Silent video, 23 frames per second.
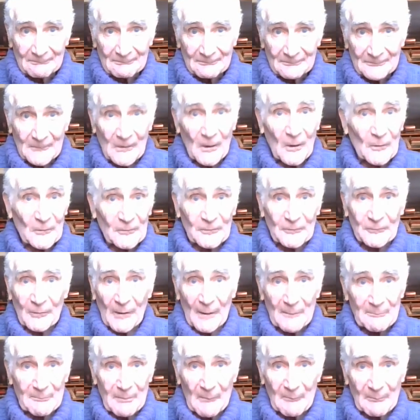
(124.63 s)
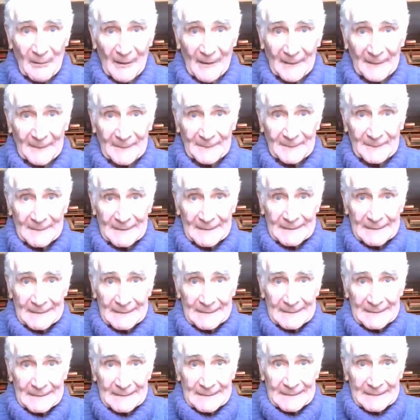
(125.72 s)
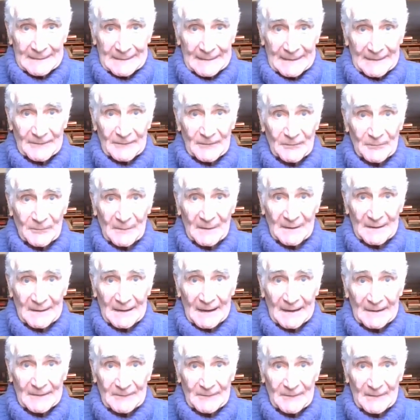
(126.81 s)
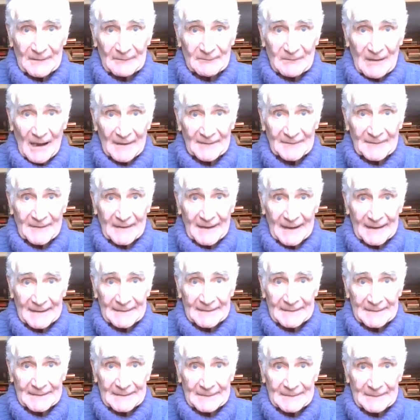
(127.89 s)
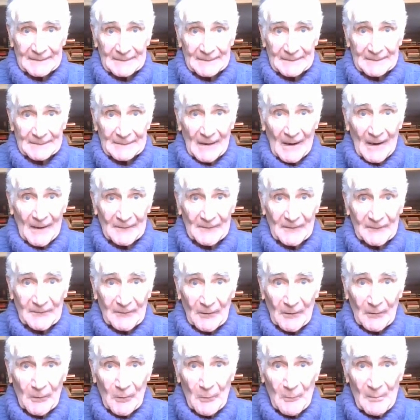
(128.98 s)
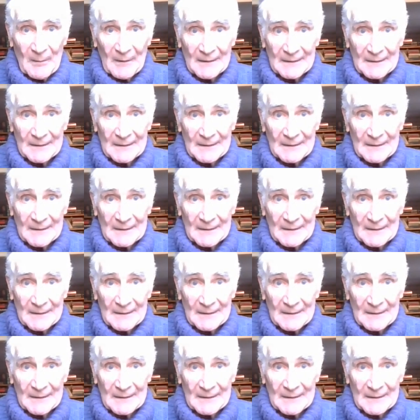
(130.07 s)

No script prepared. I just realized that I've got to get on the tube